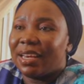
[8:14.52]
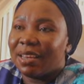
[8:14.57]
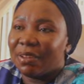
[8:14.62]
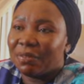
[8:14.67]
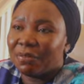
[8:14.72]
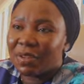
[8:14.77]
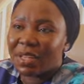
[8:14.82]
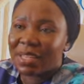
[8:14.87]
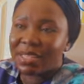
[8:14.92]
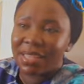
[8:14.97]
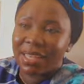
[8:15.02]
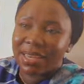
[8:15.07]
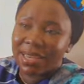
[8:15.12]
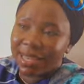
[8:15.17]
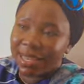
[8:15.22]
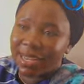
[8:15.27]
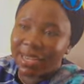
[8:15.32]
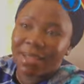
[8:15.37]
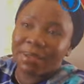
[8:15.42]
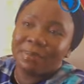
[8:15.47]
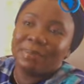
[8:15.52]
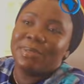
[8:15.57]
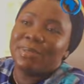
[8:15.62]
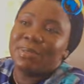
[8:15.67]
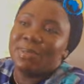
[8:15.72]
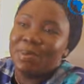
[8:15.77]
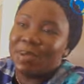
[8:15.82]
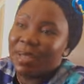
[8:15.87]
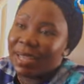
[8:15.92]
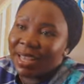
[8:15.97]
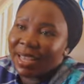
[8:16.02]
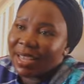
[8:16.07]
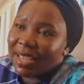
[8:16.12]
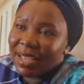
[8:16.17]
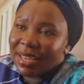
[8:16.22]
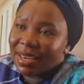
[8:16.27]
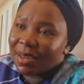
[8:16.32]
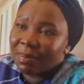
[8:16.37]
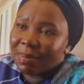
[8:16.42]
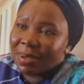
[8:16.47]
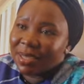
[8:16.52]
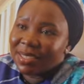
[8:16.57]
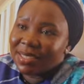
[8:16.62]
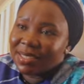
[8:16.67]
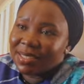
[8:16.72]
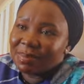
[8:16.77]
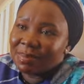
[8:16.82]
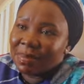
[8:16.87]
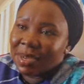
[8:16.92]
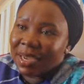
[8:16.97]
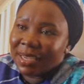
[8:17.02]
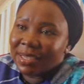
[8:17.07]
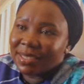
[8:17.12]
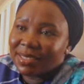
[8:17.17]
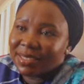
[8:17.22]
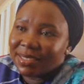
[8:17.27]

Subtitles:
the first thing that comes to anybody's mind